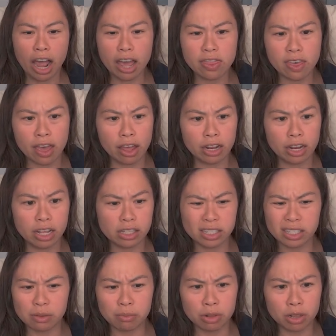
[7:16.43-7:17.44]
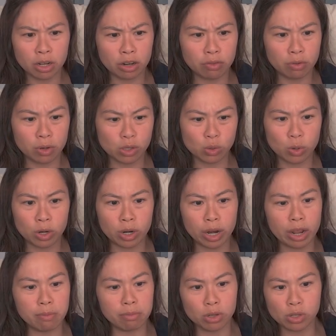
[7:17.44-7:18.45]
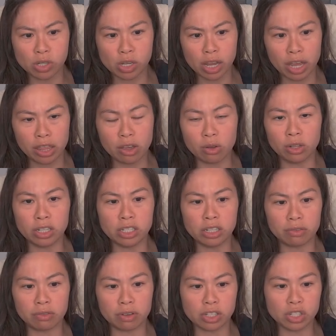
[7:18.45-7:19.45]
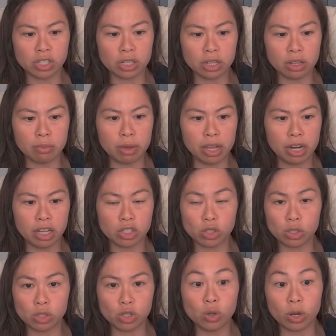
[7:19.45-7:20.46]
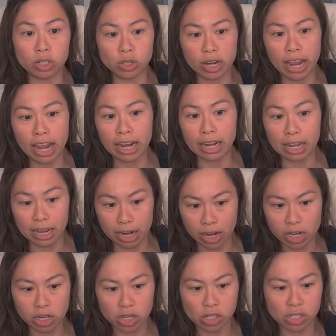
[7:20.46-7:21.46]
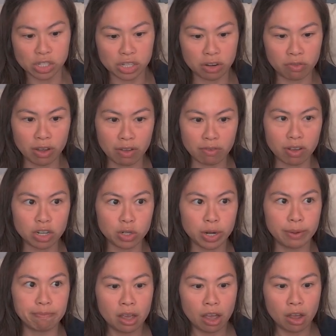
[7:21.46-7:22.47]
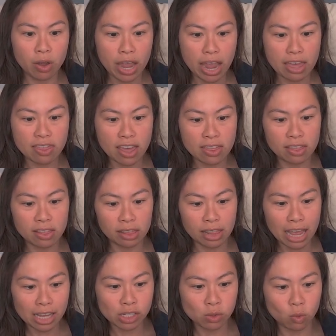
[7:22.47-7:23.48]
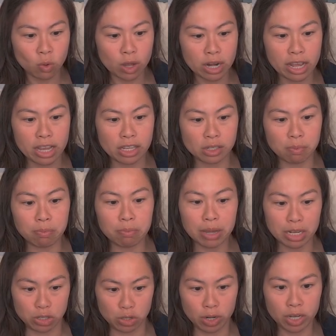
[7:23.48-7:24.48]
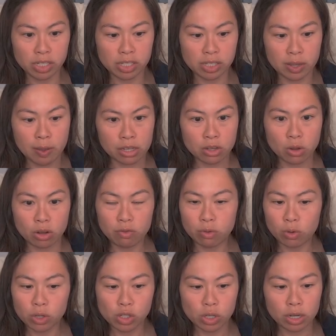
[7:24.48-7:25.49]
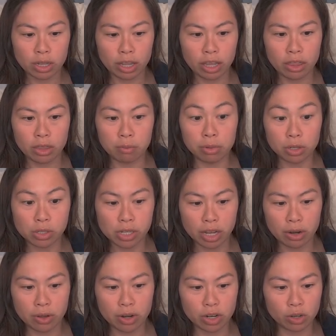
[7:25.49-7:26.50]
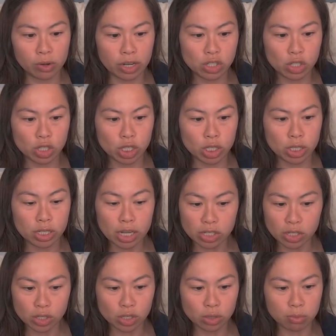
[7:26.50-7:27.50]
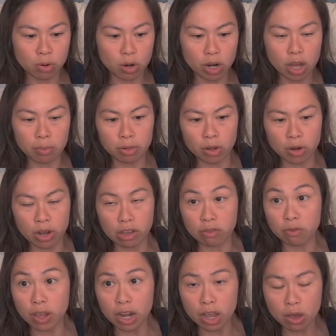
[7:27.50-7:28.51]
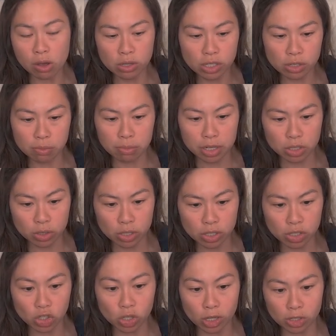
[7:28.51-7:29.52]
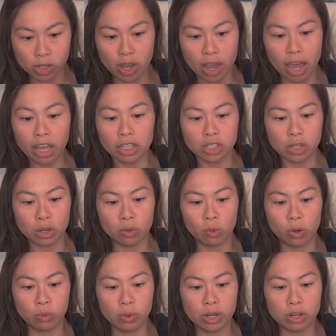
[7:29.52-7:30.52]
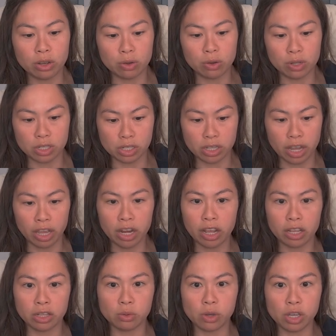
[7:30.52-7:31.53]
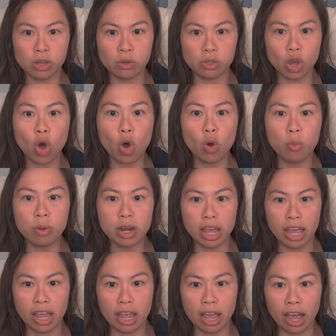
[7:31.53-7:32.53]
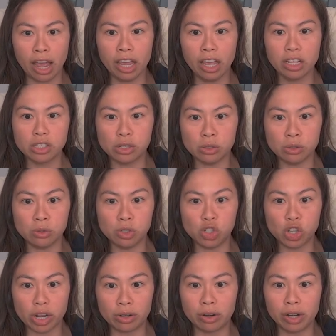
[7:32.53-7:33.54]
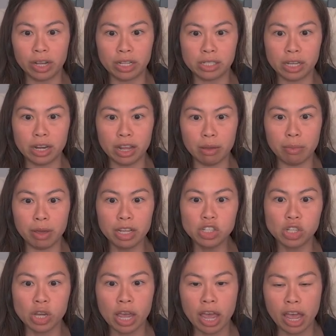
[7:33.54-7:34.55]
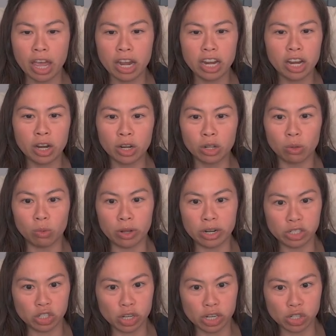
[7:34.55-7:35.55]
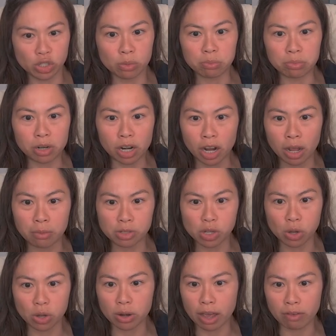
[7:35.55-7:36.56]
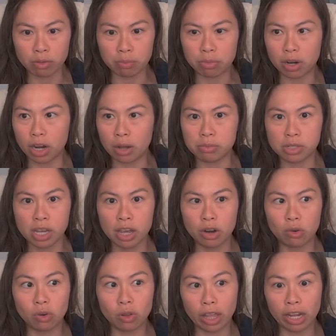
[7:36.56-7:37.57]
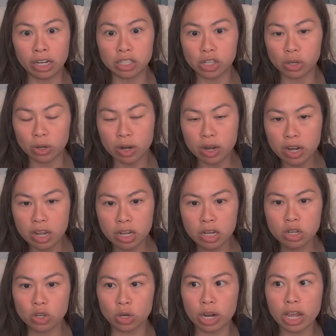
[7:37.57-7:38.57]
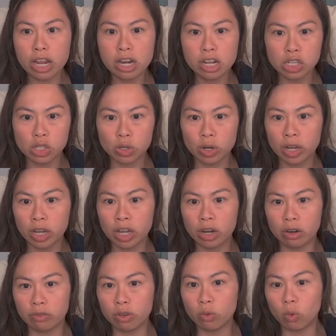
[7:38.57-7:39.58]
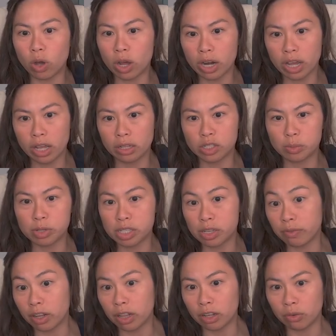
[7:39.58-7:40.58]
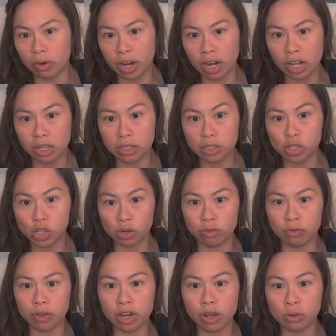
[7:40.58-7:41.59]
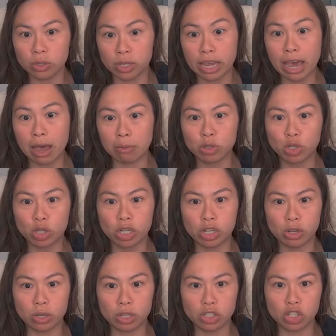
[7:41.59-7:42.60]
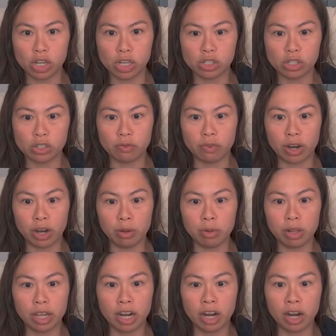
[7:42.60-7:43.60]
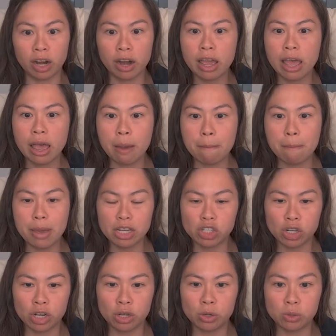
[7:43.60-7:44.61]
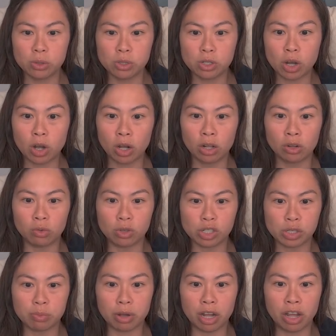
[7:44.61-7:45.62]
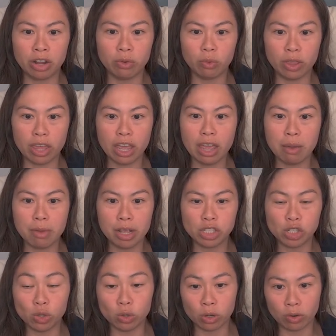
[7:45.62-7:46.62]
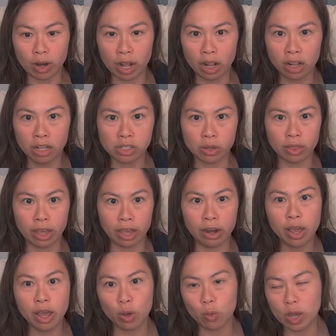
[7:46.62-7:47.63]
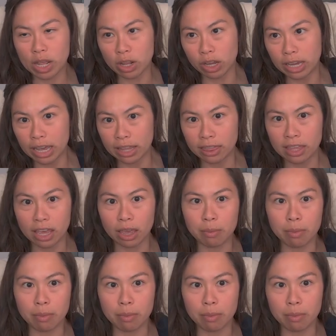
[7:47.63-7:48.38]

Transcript: And then it's similar for Twitter and Blue Sky. The only difference is the limit is 280 characters instead of 500. Okay. And then the last one is Pinterest. So, unfortunately, the Blotato integration doesn't support uploading videos to Pinterest just yet. So, what we do instead is we use OpenAI to generate an image. And here you'll want to change the prompt. You can have a prompt related to your niche or industry, or if you want it specifically related to your video's caption, you can change this variable here. Make sure you toggle respond with image URL so that we can get the